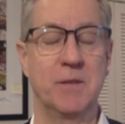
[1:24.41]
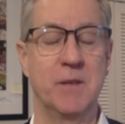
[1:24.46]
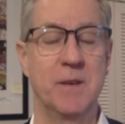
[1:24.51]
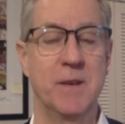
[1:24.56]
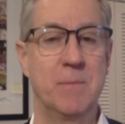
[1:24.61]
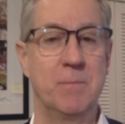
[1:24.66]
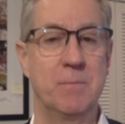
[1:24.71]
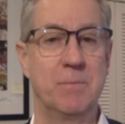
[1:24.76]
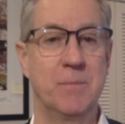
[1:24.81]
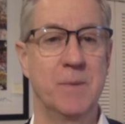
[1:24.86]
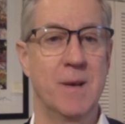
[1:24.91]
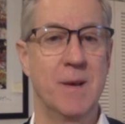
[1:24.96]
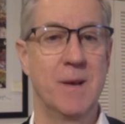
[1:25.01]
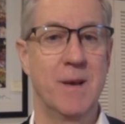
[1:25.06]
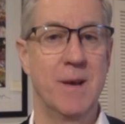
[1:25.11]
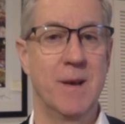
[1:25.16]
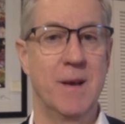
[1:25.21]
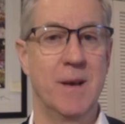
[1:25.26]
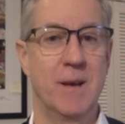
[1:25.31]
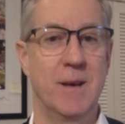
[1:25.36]
And he,
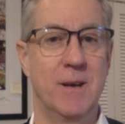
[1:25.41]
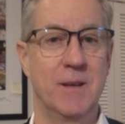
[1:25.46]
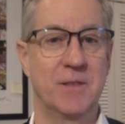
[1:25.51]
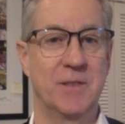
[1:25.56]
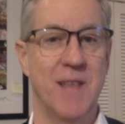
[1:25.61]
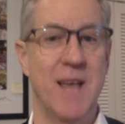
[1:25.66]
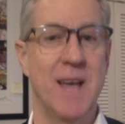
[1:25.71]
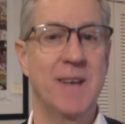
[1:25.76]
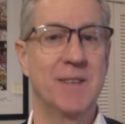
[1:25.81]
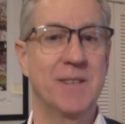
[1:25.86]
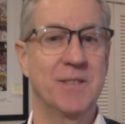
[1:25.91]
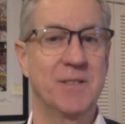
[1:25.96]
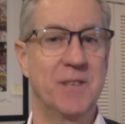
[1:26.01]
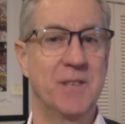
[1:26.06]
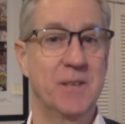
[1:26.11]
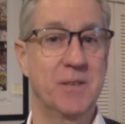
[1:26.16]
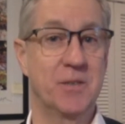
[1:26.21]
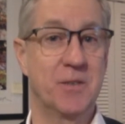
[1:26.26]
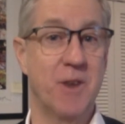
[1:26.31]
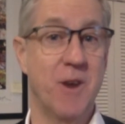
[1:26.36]
you know, his legacy
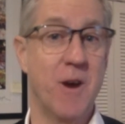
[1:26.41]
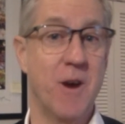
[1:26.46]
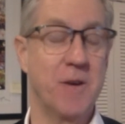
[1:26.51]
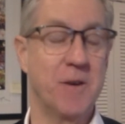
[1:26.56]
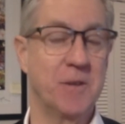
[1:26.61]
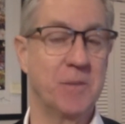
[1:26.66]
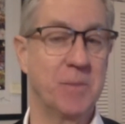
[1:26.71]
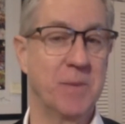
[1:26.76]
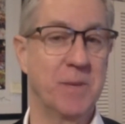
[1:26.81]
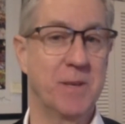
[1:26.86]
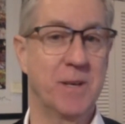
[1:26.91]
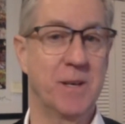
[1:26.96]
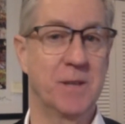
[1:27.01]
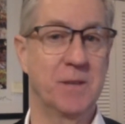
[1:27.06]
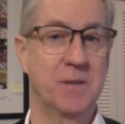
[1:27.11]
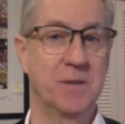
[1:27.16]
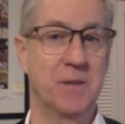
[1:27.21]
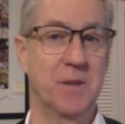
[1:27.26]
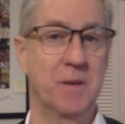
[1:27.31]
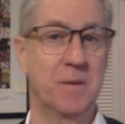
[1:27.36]
is tarnished
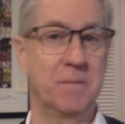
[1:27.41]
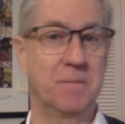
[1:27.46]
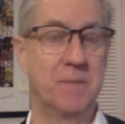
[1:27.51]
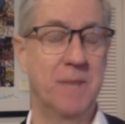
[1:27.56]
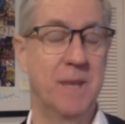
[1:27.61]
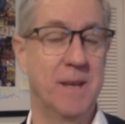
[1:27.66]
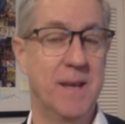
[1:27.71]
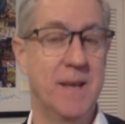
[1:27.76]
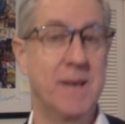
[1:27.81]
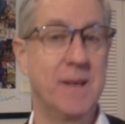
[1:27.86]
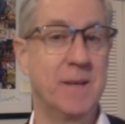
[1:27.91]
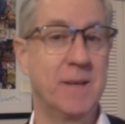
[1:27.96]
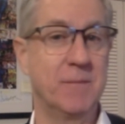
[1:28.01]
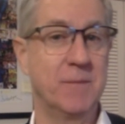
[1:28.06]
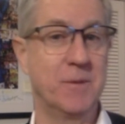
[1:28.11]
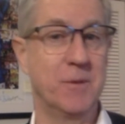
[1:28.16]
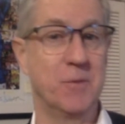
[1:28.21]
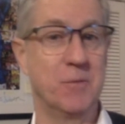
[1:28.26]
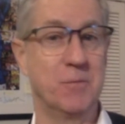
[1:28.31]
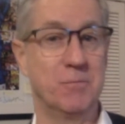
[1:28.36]
because uh, that he didn't
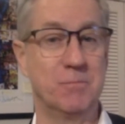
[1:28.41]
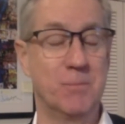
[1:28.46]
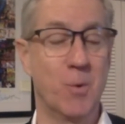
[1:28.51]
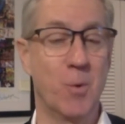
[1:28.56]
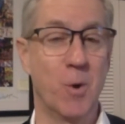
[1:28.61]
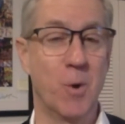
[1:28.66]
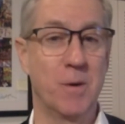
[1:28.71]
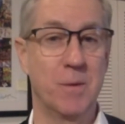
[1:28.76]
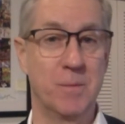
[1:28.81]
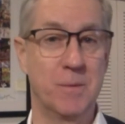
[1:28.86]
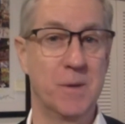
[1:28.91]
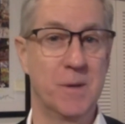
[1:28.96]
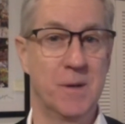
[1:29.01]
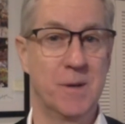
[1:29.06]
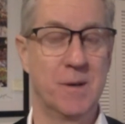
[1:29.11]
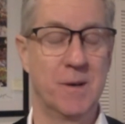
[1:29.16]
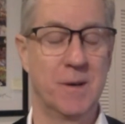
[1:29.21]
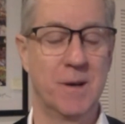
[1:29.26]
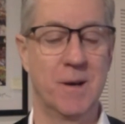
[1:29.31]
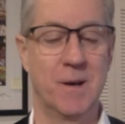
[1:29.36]
do more
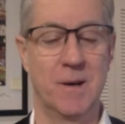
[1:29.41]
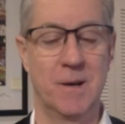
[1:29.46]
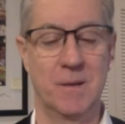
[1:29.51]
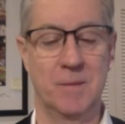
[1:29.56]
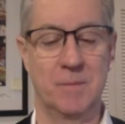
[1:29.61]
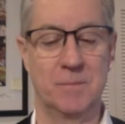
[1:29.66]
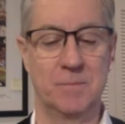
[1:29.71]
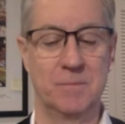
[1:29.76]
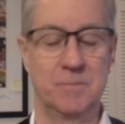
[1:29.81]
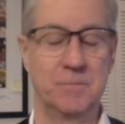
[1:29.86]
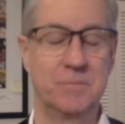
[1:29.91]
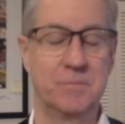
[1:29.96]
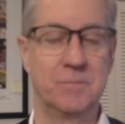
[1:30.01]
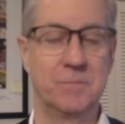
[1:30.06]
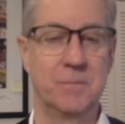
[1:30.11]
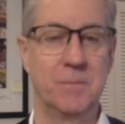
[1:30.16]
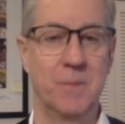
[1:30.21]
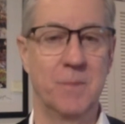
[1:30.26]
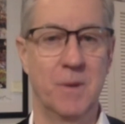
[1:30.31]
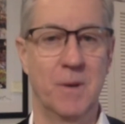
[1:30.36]
uh,
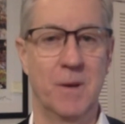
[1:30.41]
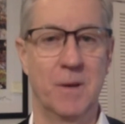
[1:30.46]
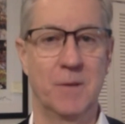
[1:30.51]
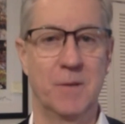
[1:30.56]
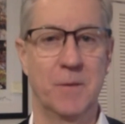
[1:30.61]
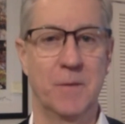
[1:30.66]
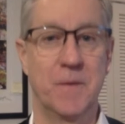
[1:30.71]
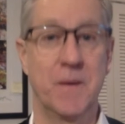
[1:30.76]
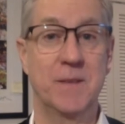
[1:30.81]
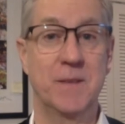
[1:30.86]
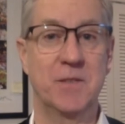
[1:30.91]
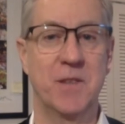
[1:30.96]
uh, to fix